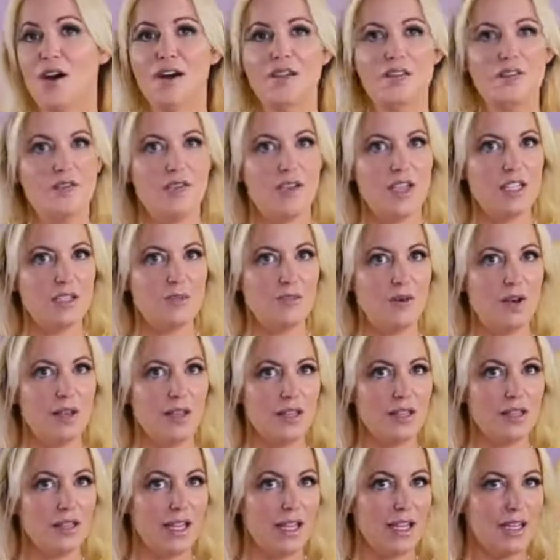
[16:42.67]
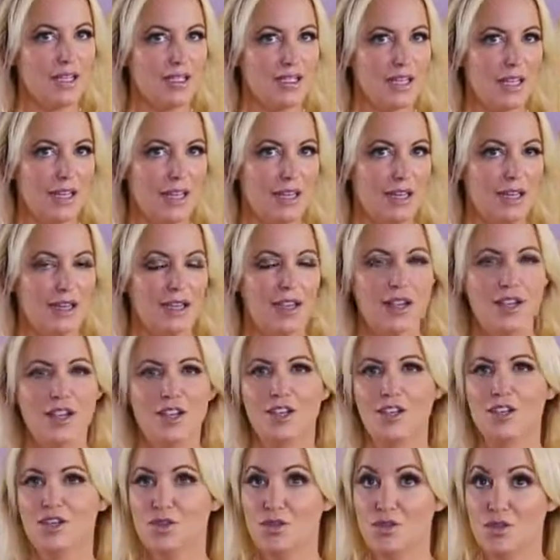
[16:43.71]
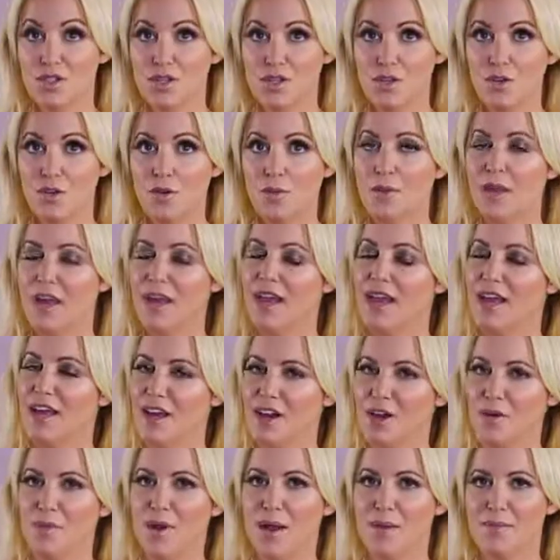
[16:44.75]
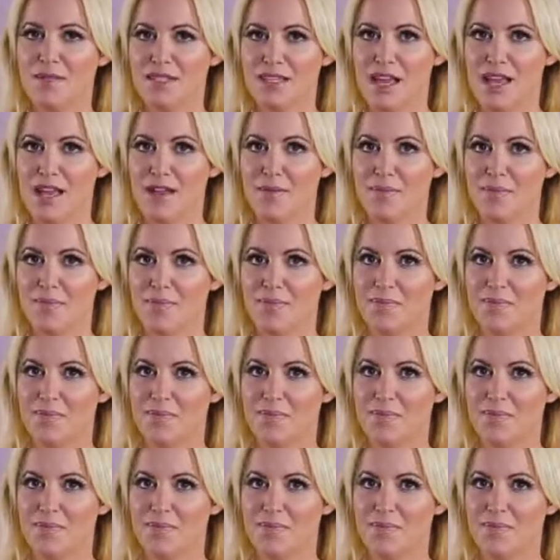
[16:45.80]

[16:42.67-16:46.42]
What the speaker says: on Facebook, LinkedIn, YouTube, and our website.